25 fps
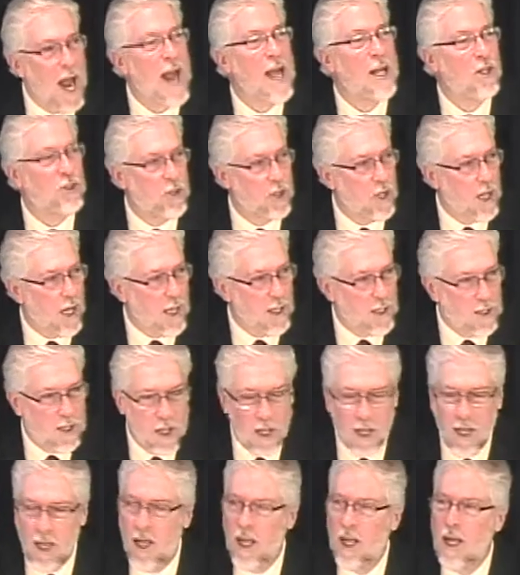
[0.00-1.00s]
asset,
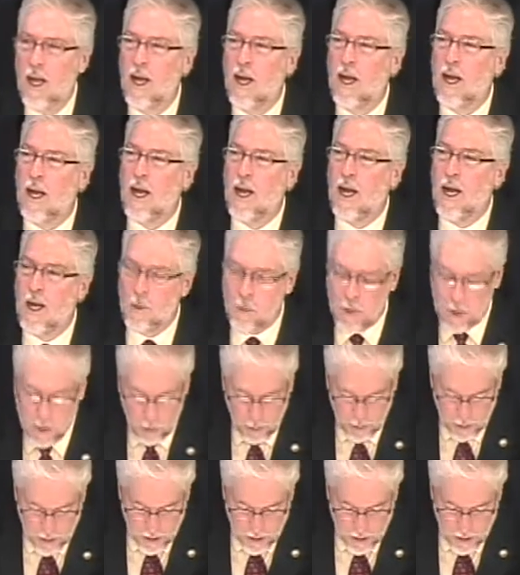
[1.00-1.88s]
which we'll